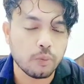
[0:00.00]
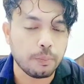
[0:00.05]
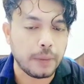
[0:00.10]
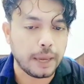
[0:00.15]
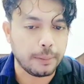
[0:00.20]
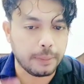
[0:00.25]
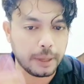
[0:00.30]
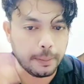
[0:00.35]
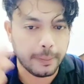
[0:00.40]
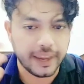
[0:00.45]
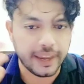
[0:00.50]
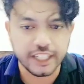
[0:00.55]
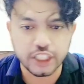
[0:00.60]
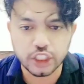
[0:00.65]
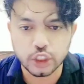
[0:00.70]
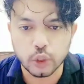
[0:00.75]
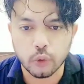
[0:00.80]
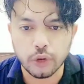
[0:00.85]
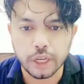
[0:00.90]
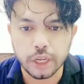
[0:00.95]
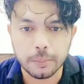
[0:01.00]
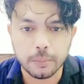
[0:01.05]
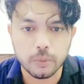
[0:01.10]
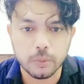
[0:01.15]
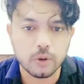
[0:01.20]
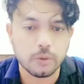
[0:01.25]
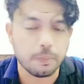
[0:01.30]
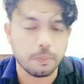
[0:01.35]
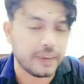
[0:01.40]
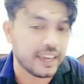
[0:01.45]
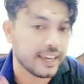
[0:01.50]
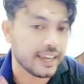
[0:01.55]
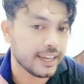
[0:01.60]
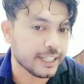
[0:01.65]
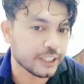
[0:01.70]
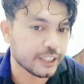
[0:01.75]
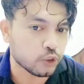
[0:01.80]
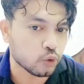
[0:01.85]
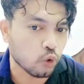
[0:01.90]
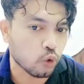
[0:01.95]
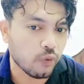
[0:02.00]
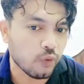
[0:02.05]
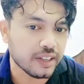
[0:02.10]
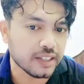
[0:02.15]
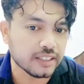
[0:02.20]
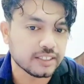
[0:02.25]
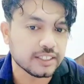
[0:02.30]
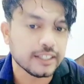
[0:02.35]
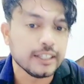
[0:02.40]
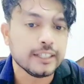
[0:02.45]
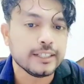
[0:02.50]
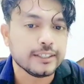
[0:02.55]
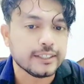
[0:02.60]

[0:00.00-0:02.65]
Maybe many story book, English novels,